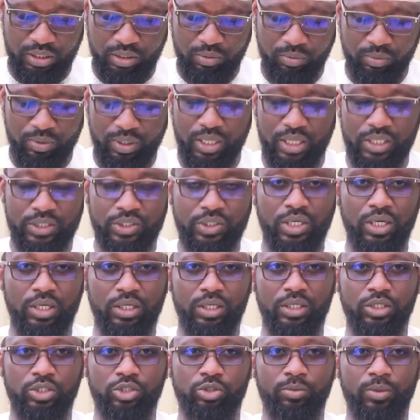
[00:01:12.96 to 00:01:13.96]
We ask
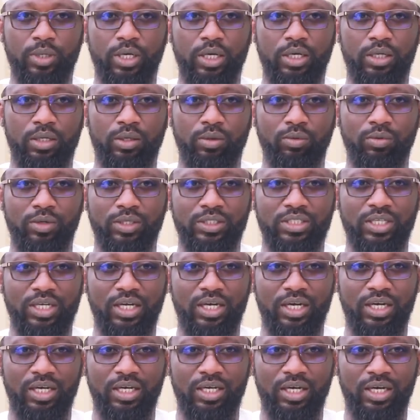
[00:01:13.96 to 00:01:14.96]
Allah subhanahu wa
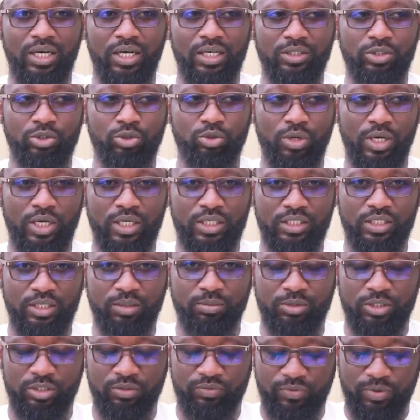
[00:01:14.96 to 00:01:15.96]
ta'ala to
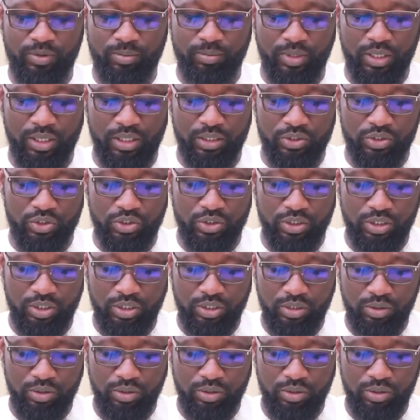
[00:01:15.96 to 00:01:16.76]
accept it from us.